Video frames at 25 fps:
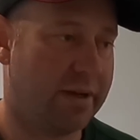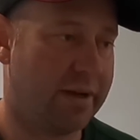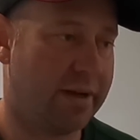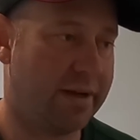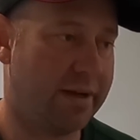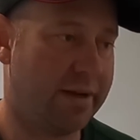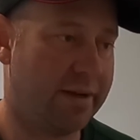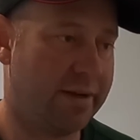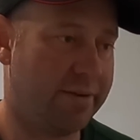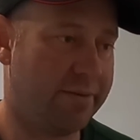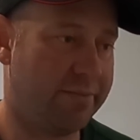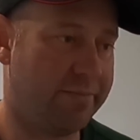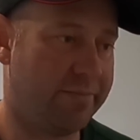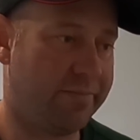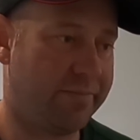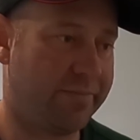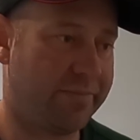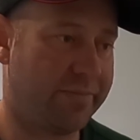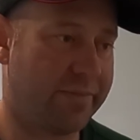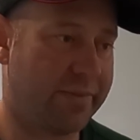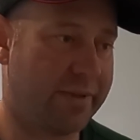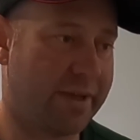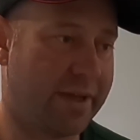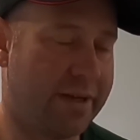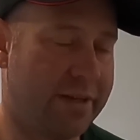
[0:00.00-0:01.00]
And
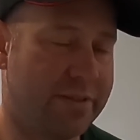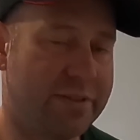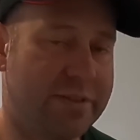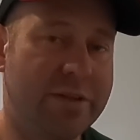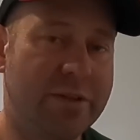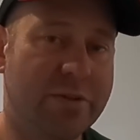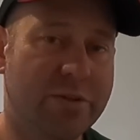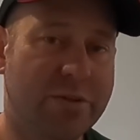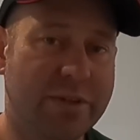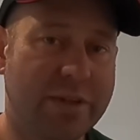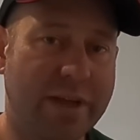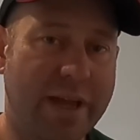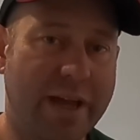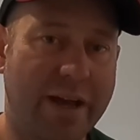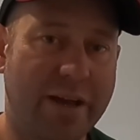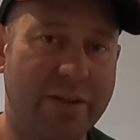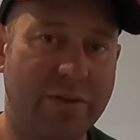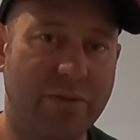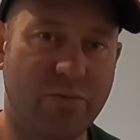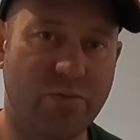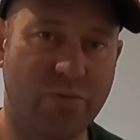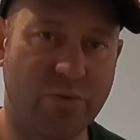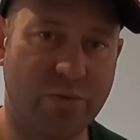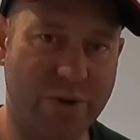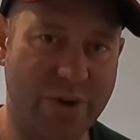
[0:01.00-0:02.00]
it's interesting how
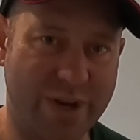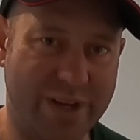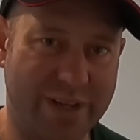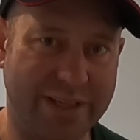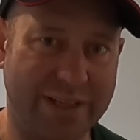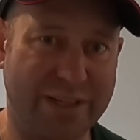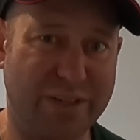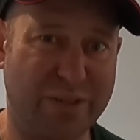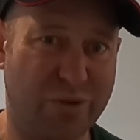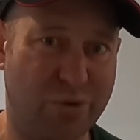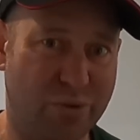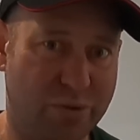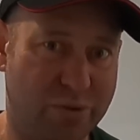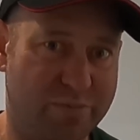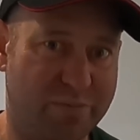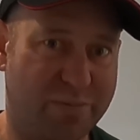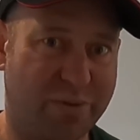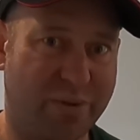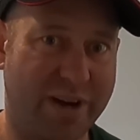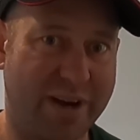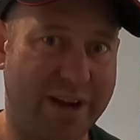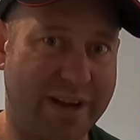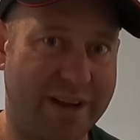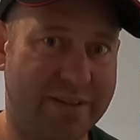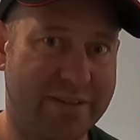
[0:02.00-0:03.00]
the really good
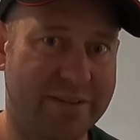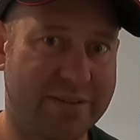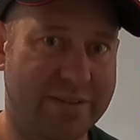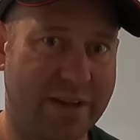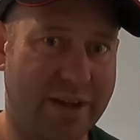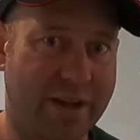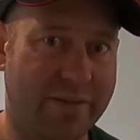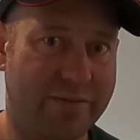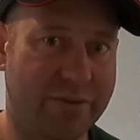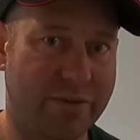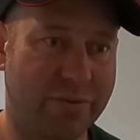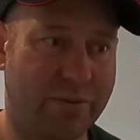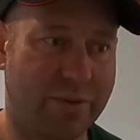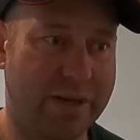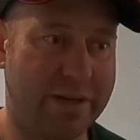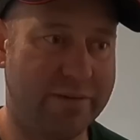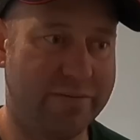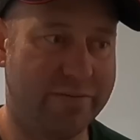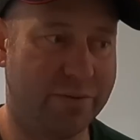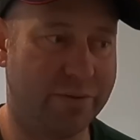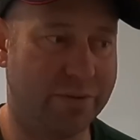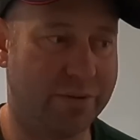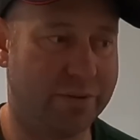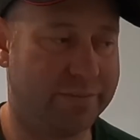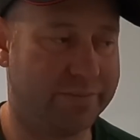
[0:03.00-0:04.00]
brands you have to wait
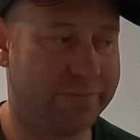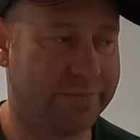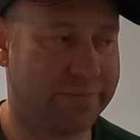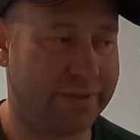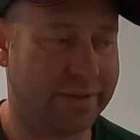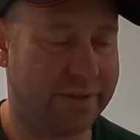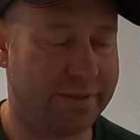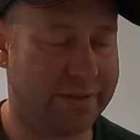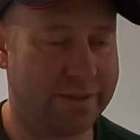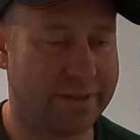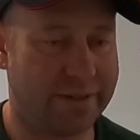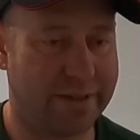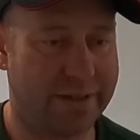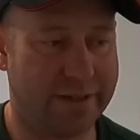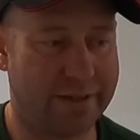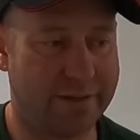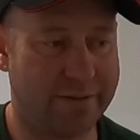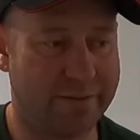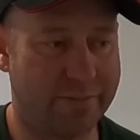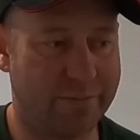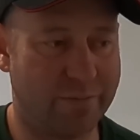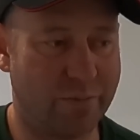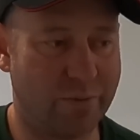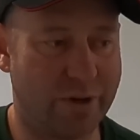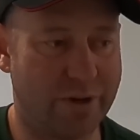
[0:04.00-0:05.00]
for,
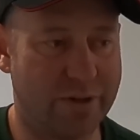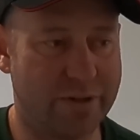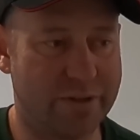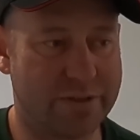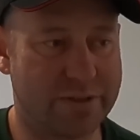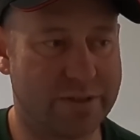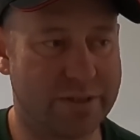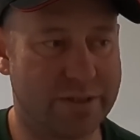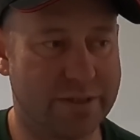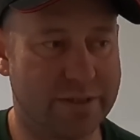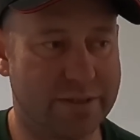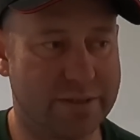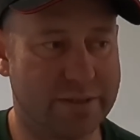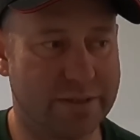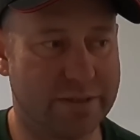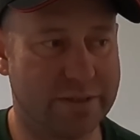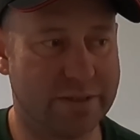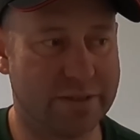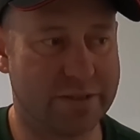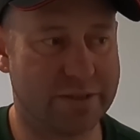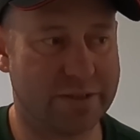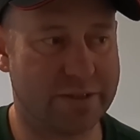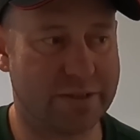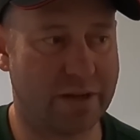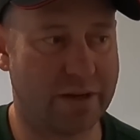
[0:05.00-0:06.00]
whereas the
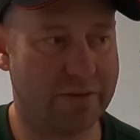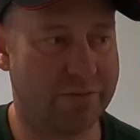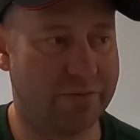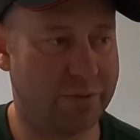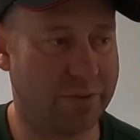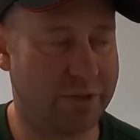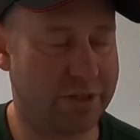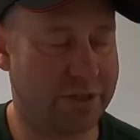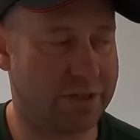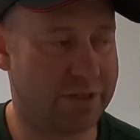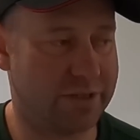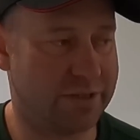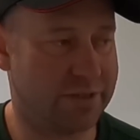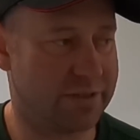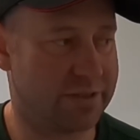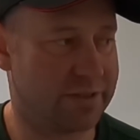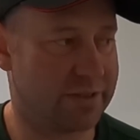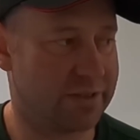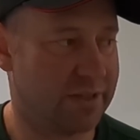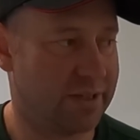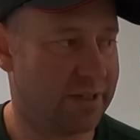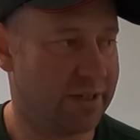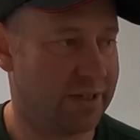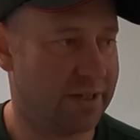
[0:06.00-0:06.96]
stuff which is,